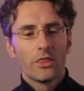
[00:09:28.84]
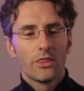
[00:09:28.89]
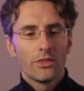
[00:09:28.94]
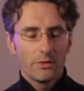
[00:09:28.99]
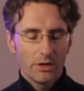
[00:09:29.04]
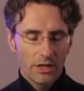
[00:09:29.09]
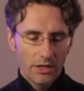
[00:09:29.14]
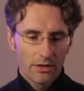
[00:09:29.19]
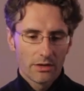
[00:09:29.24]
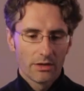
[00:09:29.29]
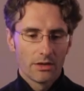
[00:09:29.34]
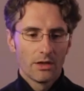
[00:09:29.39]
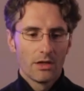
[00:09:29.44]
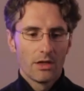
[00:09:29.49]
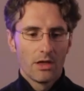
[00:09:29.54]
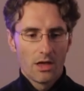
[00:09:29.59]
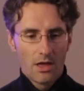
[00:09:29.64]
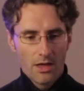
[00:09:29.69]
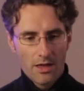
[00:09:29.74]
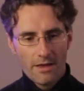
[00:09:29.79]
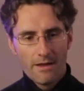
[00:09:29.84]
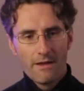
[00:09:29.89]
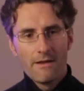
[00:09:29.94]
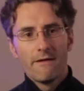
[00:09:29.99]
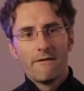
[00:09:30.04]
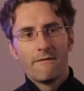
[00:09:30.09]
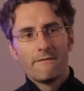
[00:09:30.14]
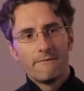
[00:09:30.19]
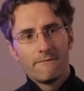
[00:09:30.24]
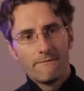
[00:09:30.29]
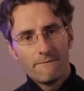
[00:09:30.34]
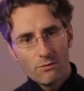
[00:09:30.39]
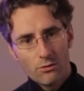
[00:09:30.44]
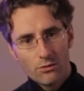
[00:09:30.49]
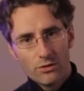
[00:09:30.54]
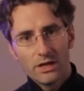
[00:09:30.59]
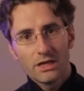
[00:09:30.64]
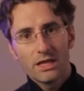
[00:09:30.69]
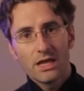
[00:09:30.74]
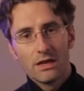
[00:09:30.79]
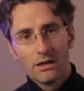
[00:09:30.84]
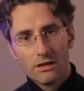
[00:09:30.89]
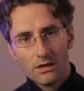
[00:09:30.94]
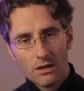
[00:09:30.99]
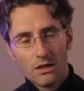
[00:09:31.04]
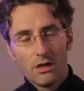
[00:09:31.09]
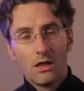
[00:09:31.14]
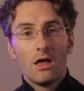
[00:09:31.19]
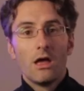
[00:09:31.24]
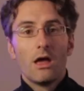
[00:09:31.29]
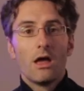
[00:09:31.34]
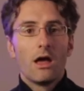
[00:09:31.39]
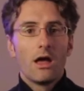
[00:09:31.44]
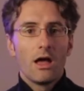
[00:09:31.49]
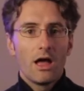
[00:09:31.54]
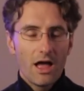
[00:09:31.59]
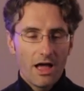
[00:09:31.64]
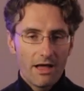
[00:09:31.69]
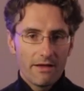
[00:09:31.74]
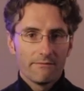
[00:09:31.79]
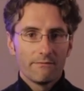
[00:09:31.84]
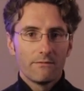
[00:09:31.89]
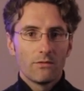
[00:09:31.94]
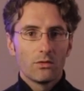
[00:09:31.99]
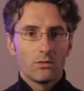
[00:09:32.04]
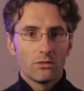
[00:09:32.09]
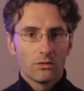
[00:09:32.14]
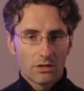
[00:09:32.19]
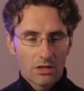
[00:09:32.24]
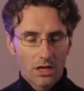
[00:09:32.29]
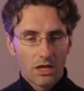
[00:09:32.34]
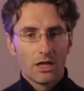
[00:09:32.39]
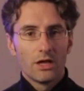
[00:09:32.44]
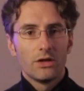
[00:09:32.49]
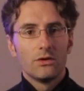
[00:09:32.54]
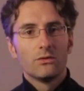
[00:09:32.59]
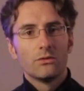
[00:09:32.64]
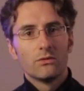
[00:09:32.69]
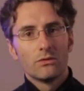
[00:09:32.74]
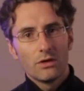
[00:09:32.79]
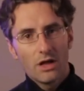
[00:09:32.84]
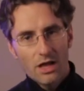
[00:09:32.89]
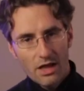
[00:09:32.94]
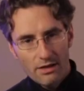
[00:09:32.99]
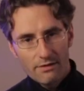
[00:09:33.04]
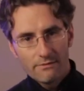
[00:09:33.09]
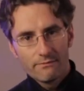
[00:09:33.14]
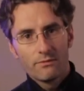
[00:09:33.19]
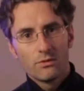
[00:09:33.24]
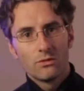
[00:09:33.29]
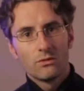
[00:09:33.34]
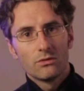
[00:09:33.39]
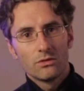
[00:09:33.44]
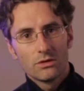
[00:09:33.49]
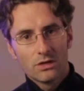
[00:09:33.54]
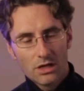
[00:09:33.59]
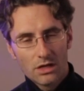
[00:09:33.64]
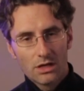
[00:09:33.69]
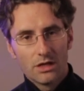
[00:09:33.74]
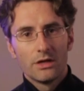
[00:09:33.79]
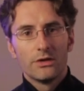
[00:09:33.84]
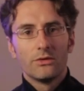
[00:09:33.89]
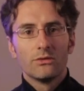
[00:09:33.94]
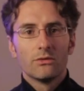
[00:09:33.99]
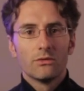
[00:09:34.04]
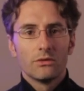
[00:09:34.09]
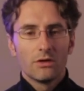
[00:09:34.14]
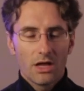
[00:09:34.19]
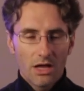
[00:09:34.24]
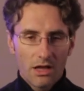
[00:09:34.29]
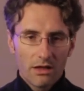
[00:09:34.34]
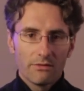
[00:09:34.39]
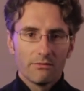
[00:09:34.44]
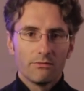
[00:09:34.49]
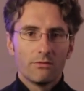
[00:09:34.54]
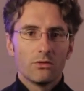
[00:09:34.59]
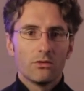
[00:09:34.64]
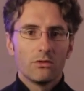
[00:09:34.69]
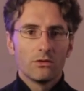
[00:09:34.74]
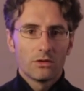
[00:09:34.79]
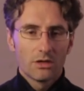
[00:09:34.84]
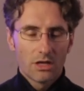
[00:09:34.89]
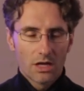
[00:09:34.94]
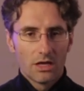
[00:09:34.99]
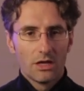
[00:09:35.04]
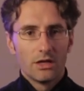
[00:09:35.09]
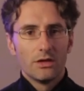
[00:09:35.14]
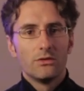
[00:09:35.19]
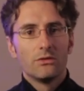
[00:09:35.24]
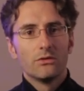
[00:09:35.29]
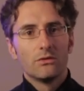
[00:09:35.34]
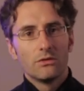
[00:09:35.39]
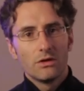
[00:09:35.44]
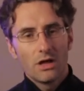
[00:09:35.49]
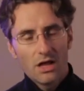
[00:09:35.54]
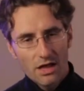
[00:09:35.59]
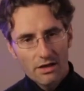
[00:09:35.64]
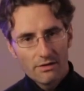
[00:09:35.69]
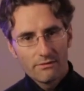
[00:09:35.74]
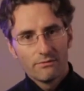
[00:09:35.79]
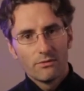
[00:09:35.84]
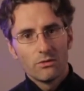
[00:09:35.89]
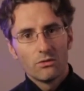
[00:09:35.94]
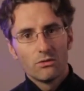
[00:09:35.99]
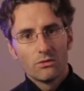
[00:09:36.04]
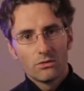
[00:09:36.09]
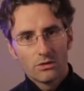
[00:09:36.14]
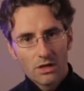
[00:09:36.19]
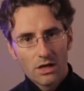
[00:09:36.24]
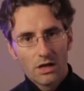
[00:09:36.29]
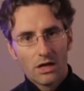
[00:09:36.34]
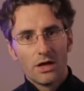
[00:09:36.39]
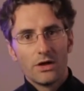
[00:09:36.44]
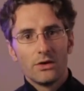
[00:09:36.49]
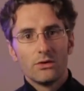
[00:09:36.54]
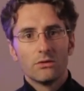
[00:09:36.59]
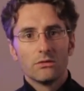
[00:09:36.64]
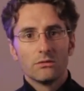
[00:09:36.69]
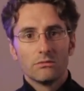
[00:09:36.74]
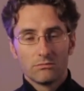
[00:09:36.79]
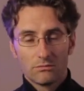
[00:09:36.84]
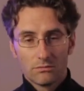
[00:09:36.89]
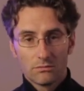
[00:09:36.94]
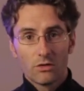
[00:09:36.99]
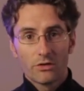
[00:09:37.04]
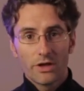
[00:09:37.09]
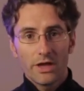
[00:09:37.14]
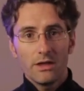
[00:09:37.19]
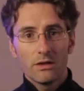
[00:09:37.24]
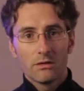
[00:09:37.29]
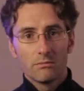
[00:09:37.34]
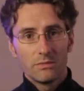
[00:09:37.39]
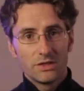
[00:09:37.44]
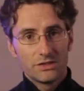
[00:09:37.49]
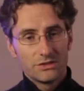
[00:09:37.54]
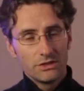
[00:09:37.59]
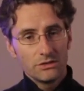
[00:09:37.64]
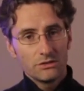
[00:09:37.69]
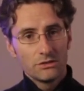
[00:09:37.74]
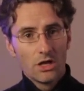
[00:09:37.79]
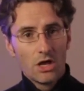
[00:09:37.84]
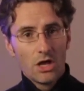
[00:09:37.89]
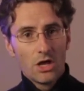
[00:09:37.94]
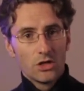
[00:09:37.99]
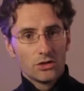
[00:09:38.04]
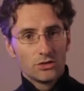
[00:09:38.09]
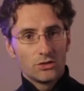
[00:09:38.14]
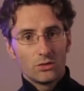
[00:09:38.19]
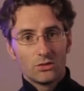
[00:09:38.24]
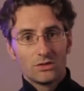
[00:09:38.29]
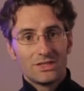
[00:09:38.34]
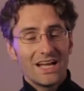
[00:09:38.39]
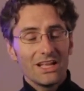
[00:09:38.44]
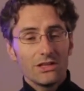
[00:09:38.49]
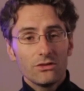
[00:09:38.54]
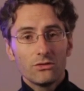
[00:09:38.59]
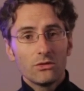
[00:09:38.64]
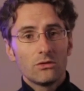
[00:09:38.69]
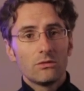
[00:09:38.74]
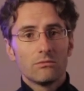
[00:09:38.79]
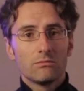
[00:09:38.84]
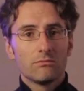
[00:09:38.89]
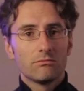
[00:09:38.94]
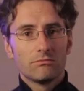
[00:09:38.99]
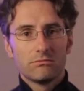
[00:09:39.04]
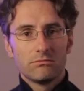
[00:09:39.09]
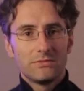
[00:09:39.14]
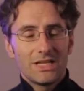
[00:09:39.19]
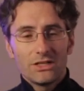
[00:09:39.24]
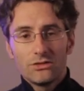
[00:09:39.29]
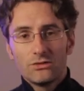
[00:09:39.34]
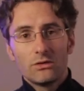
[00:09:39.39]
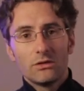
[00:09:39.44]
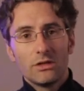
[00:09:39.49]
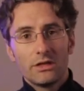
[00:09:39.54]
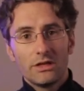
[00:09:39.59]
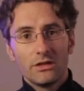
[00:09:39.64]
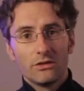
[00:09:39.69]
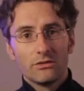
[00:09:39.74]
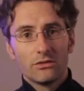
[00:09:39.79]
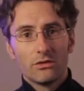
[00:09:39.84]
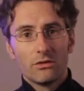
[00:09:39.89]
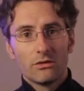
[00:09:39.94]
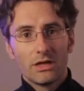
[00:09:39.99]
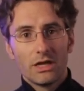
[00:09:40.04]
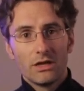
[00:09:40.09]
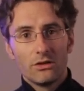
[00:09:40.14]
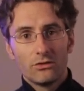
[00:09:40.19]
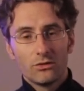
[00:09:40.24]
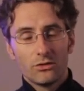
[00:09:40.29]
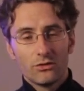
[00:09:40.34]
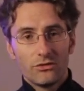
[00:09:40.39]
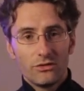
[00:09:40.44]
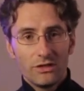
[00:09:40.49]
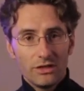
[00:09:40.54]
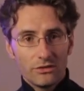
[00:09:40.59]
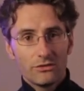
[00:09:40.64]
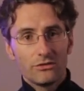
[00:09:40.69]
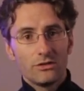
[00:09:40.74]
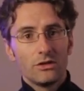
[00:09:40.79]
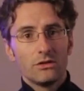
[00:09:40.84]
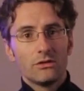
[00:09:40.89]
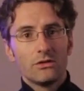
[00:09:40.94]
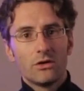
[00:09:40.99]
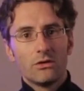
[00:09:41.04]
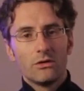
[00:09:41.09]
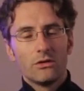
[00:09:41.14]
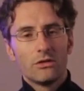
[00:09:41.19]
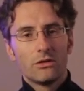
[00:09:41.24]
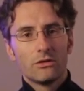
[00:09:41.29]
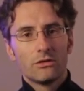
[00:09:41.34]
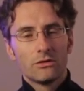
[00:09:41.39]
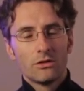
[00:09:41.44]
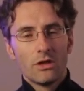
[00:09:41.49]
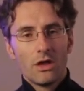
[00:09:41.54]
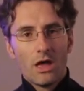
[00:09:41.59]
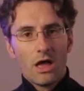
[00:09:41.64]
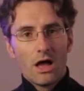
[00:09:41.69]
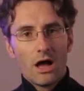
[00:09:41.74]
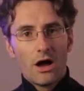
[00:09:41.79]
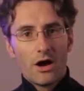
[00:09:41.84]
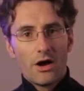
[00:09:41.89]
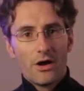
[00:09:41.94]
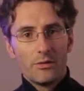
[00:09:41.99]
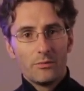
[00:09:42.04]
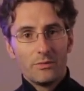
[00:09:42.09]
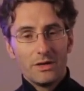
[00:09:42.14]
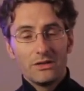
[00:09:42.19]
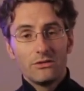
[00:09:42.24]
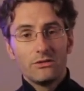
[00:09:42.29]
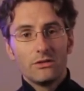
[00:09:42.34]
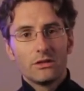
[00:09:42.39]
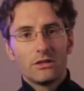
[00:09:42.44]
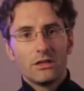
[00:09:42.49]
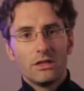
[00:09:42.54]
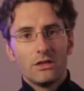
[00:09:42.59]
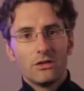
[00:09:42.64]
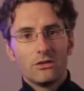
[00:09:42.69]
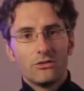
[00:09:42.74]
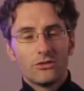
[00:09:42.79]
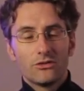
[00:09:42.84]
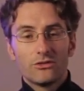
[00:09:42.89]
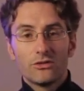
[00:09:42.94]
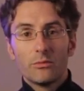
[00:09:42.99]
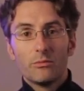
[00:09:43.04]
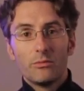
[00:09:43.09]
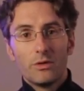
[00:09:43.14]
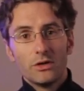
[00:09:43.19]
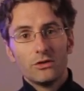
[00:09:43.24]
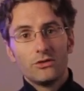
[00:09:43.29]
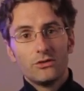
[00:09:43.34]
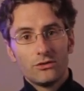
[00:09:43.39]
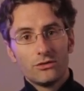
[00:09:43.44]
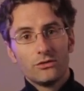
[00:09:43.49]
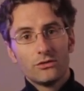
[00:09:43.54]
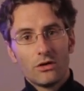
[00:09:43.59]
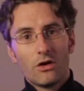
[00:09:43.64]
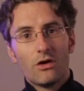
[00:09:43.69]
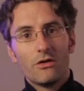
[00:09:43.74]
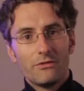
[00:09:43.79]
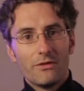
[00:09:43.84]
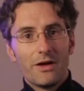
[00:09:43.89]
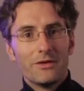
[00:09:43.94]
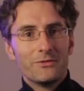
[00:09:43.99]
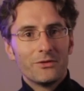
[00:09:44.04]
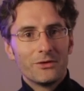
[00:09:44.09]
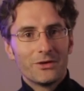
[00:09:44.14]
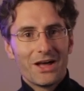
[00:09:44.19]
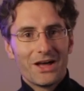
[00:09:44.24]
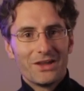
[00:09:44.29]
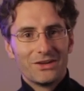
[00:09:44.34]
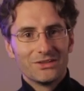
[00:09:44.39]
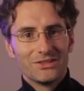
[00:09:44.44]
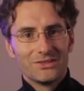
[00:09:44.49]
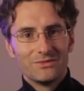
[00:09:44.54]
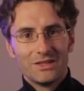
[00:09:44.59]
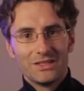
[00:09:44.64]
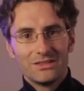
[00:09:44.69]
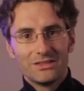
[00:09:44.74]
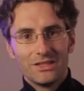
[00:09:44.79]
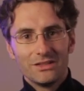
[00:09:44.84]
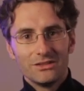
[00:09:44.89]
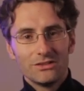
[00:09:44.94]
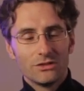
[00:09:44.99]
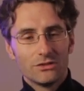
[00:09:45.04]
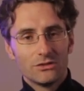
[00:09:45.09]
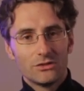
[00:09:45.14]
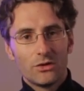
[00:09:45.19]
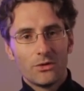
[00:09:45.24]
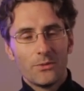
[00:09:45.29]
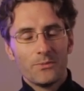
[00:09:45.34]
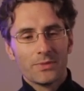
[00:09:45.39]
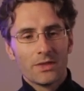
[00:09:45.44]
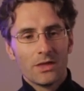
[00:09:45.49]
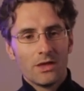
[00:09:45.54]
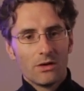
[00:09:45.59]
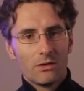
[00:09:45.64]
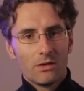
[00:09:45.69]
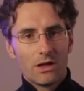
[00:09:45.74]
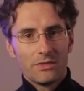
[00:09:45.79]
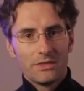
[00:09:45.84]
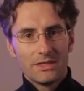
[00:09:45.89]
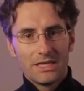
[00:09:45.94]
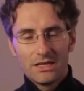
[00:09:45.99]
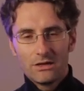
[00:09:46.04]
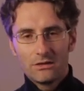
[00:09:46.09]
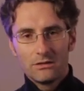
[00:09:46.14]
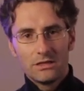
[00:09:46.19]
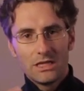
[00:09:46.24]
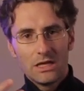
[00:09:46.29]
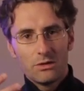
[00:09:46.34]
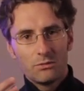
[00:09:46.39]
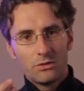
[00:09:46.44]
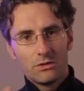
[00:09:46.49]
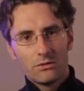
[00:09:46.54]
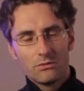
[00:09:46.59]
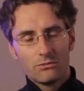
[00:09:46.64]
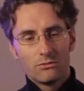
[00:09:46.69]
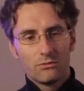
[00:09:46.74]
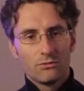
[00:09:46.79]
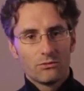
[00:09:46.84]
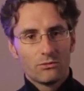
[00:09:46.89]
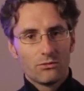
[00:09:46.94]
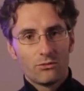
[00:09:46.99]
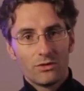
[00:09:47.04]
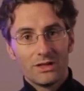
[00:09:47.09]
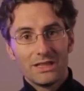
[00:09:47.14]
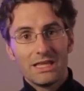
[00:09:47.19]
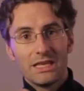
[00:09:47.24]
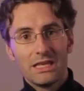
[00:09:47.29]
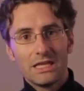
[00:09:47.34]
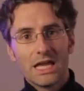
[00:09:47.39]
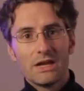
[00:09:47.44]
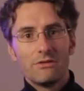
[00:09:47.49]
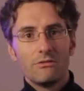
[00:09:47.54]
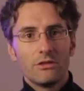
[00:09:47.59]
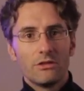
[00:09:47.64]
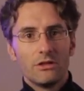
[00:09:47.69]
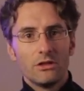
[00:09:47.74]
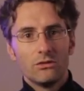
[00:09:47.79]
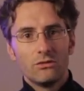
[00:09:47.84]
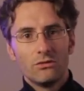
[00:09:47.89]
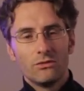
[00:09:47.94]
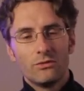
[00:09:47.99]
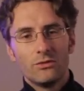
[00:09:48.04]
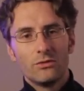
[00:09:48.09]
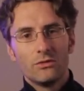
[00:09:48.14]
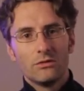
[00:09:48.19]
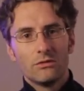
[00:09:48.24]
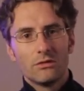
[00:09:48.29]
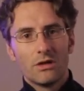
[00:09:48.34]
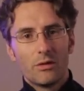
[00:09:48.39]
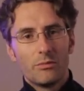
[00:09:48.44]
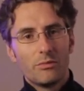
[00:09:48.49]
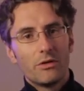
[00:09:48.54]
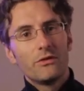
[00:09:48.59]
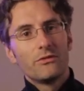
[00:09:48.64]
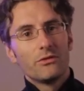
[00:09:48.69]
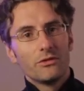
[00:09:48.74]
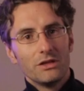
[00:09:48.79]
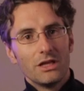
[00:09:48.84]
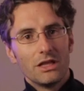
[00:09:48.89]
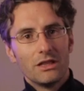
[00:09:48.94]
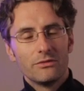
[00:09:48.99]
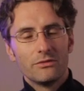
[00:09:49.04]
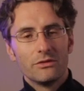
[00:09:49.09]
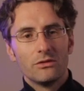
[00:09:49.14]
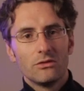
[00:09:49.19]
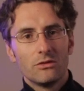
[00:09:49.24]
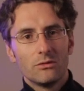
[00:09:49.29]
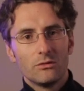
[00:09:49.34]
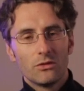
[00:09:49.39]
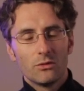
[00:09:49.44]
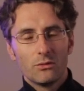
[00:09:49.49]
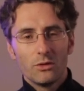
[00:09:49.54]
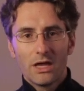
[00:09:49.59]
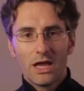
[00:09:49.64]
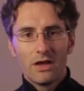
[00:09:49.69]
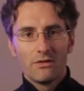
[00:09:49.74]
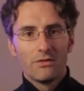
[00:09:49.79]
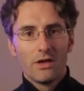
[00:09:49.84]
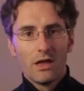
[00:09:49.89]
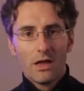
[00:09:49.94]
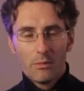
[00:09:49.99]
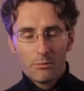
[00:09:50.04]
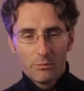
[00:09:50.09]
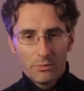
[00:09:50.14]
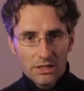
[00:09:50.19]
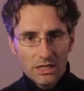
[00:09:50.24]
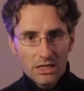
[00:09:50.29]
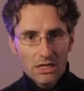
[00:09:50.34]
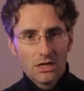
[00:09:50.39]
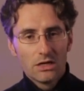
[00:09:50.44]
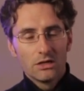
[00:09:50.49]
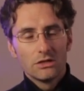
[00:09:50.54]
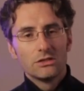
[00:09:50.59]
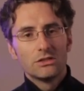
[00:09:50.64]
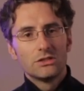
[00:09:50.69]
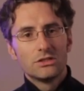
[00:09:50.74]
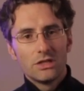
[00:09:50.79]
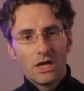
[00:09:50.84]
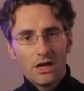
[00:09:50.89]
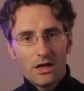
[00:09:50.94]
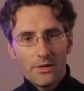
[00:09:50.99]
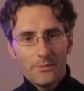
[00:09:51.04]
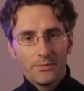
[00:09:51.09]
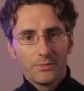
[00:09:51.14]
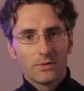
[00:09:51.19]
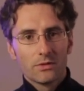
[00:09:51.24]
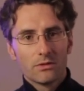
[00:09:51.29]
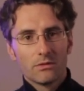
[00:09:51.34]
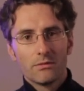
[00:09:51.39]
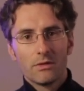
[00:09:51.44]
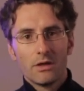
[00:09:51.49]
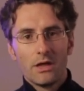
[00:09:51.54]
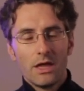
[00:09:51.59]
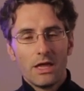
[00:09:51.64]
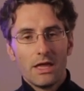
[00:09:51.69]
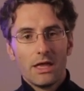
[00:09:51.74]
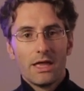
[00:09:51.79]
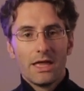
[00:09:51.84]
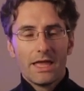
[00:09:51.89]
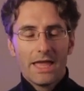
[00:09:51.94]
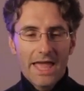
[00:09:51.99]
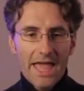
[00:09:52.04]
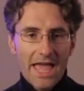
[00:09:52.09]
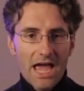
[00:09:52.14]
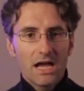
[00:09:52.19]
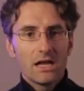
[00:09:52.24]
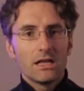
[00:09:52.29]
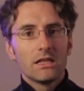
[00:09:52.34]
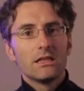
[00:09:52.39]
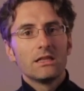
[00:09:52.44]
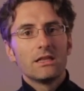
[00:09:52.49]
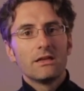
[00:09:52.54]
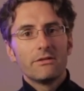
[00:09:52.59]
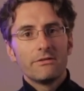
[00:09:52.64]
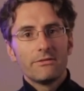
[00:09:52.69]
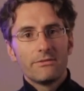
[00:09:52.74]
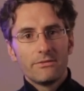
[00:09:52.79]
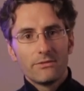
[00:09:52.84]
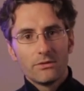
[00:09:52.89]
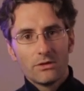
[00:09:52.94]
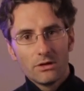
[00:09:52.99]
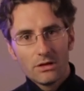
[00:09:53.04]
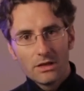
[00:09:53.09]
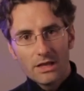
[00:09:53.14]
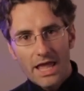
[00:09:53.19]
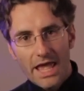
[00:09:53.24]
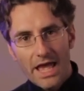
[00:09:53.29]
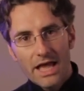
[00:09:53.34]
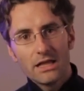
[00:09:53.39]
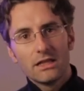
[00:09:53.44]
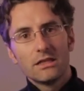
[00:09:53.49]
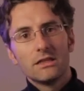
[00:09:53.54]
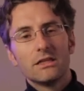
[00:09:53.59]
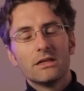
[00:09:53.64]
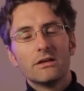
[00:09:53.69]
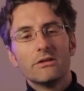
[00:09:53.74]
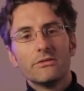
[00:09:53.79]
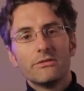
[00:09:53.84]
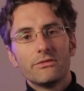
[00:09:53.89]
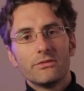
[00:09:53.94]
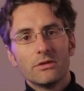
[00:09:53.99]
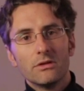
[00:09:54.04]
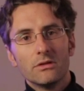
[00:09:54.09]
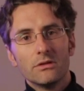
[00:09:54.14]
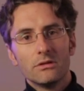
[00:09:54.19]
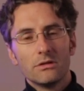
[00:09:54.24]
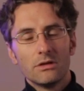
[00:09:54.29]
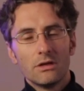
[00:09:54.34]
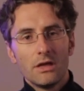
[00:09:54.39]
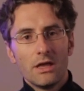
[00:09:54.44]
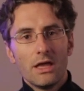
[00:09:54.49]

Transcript: three, four. Again. Avocado, avocado, avocado, avocado. Okay, make sense? So that's all. That's all it is. Okay, so 16 notes are basically just a bunch of avocados. Makes sense? So at the end of the day, we're relating everything to food apart from the elephants. So we have pizza, elephant, elephant,